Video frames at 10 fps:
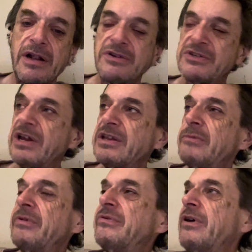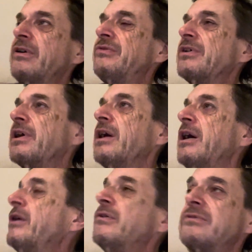I'll say that before I forget.
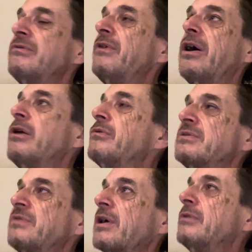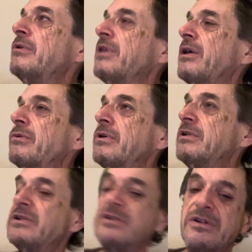I often, I always forget what that
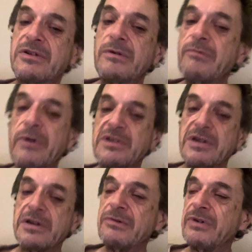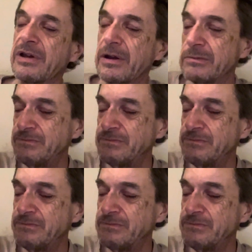word is. Some words I do forget.